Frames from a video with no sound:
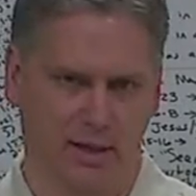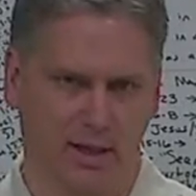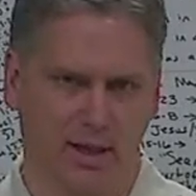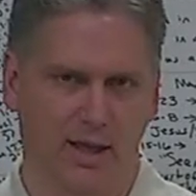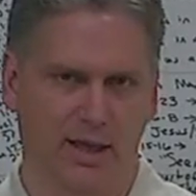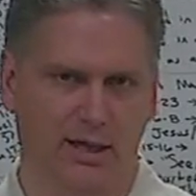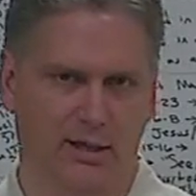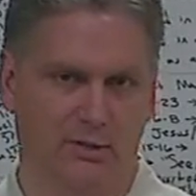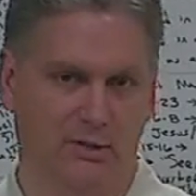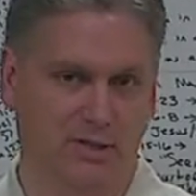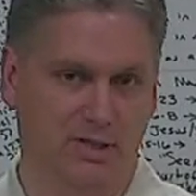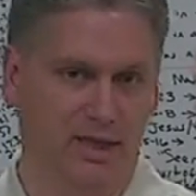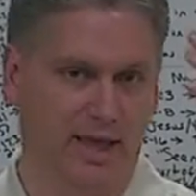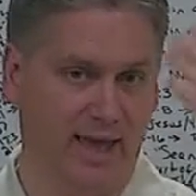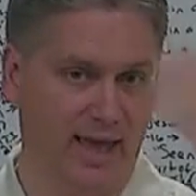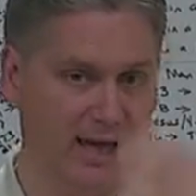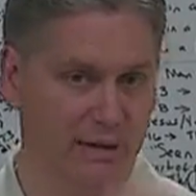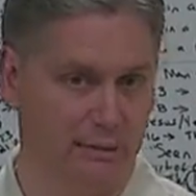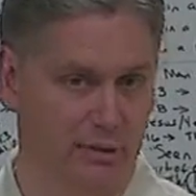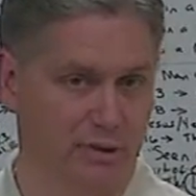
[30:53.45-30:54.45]
And he uses the
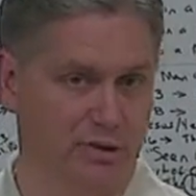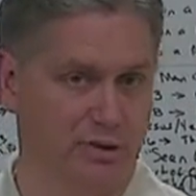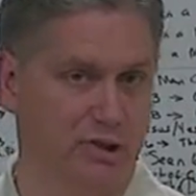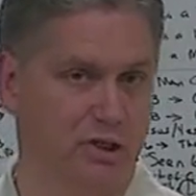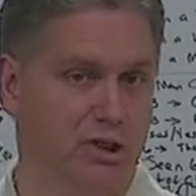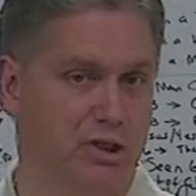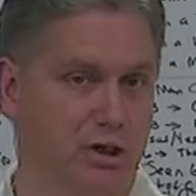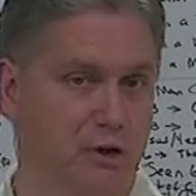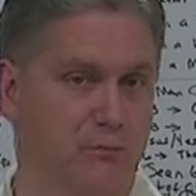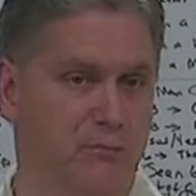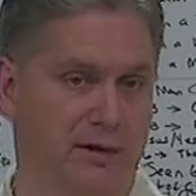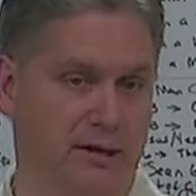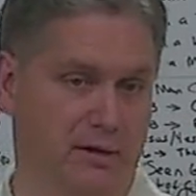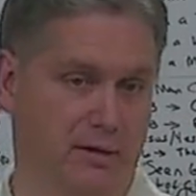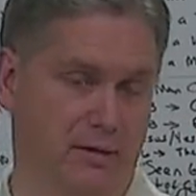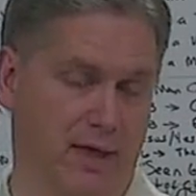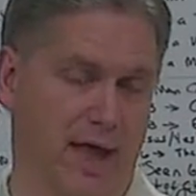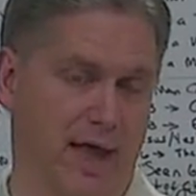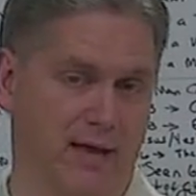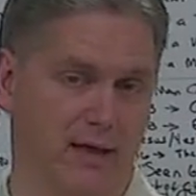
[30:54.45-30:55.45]
animals to show Peter
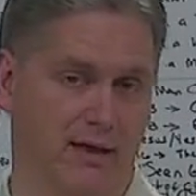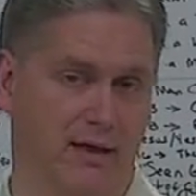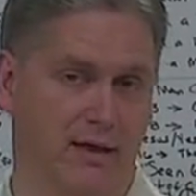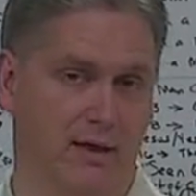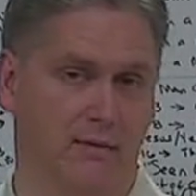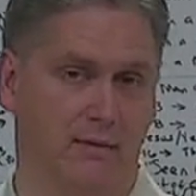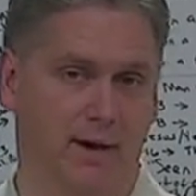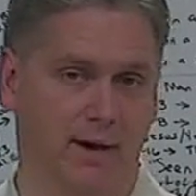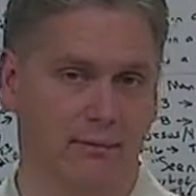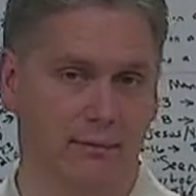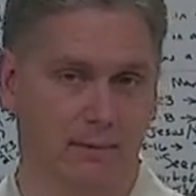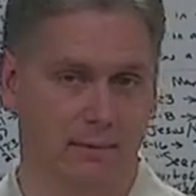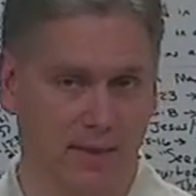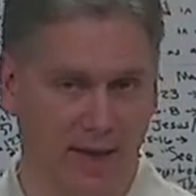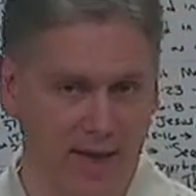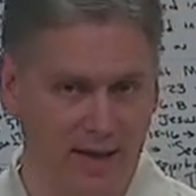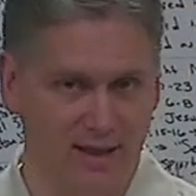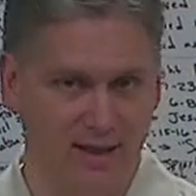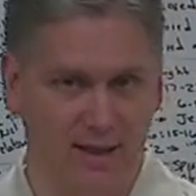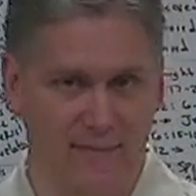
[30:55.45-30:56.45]
that, right? Remember
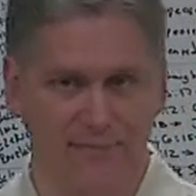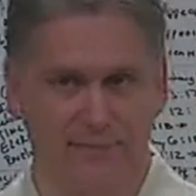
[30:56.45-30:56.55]
that?